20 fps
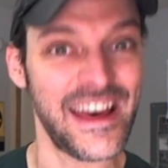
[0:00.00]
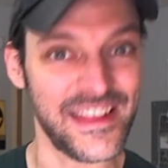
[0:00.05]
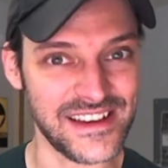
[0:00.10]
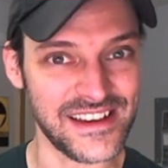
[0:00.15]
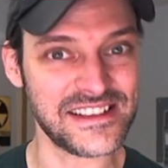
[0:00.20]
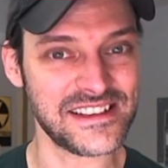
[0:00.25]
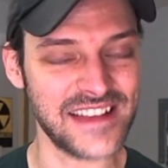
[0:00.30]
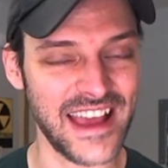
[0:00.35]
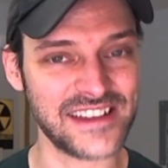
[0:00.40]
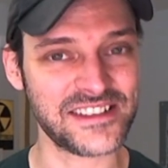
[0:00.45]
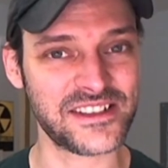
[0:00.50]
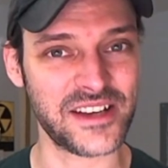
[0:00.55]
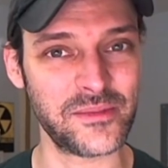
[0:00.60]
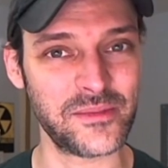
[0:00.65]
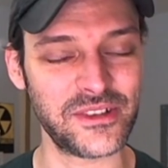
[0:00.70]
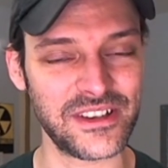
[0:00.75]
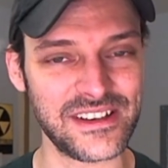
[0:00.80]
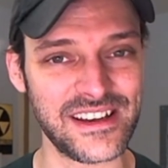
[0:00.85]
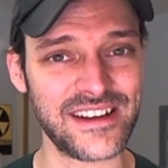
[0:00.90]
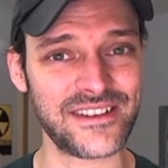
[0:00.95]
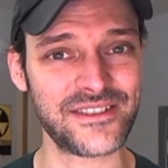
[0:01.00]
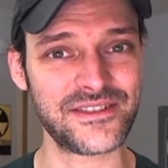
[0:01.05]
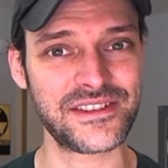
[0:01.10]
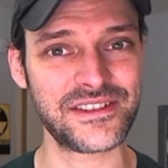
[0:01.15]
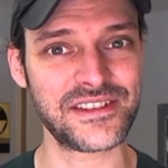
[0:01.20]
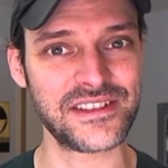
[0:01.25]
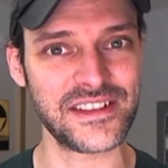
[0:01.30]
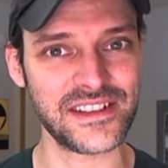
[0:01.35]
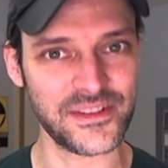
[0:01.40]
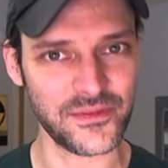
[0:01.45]
These last couple of years,
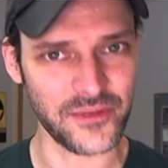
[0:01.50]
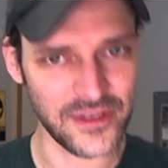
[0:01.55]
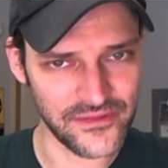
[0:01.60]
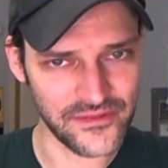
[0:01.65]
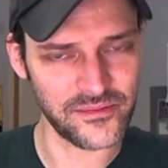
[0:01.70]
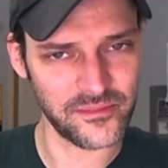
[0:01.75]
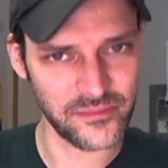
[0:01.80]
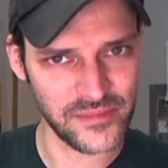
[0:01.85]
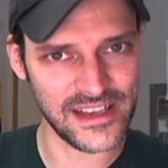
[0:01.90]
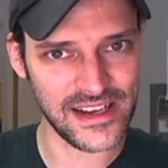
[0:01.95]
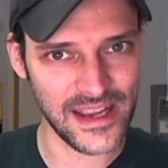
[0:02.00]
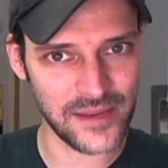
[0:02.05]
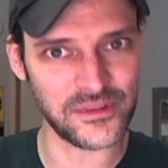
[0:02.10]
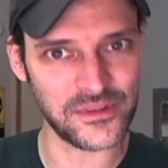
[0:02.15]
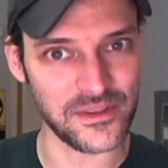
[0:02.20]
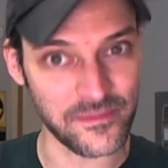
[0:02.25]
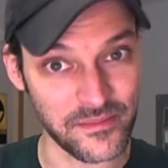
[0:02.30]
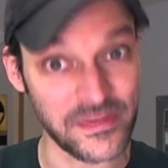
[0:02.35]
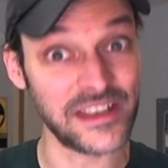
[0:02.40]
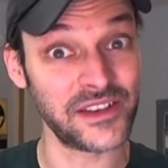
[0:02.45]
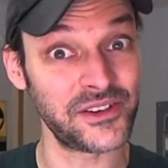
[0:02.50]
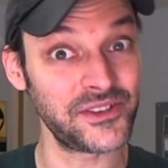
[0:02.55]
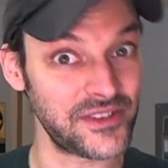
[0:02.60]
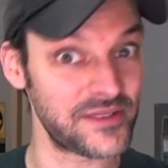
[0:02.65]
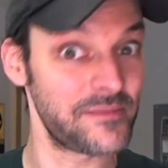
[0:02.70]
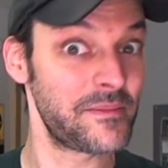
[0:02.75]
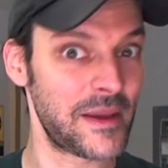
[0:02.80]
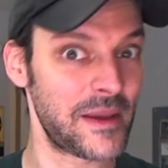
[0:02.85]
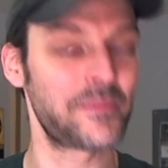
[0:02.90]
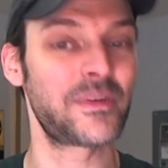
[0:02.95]
since we've been able to build
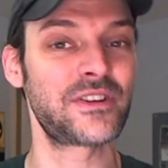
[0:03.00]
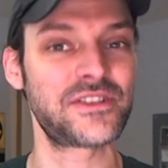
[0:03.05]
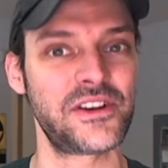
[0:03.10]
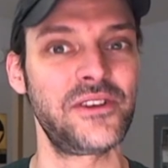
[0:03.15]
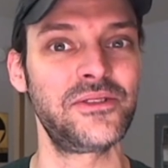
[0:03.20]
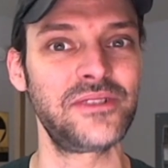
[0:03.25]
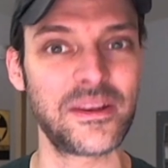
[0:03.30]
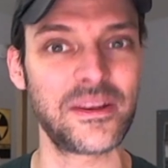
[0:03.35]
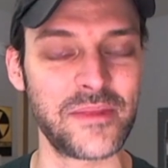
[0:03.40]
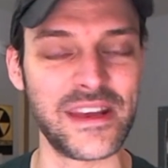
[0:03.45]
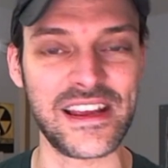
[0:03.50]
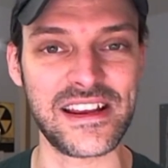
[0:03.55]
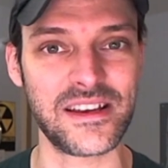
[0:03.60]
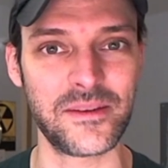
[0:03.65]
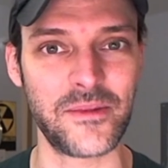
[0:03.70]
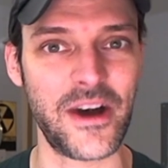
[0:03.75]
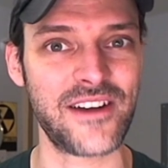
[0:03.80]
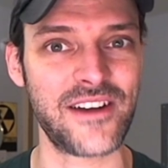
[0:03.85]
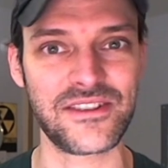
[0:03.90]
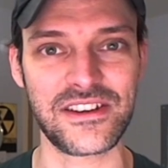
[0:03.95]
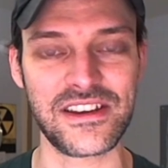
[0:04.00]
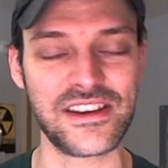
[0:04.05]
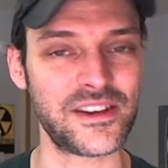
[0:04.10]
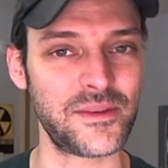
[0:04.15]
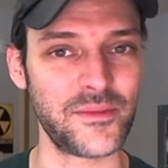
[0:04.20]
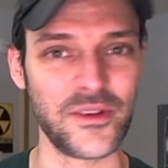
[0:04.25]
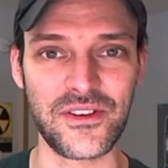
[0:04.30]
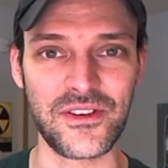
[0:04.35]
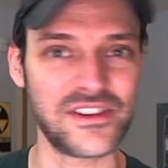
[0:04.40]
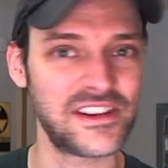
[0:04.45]
the members-only Media Monarchy
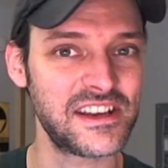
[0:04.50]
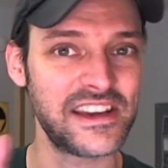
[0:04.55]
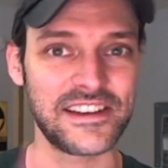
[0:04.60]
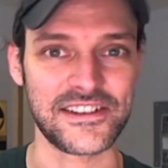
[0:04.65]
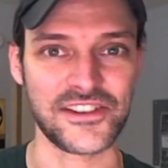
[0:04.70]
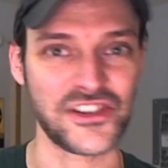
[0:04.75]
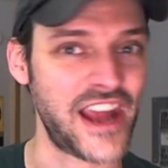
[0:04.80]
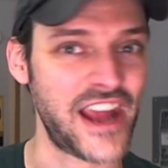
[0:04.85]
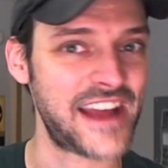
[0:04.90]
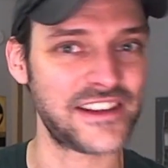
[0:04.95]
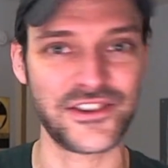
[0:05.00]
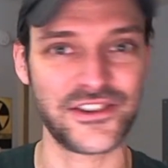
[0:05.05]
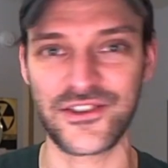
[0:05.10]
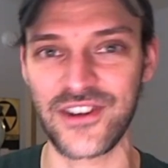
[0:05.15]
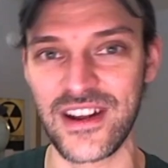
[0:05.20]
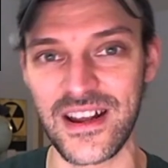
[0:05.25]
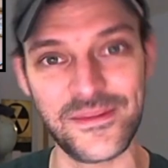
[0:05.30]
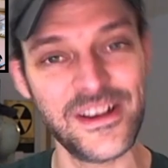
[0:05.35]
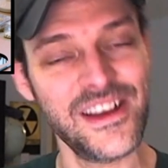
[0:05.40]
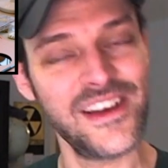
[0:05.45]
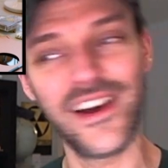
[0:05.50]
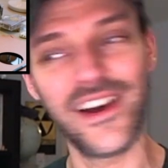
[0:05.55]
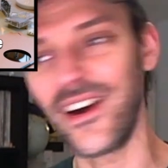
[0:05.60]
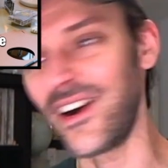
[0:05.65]
community and chat stream,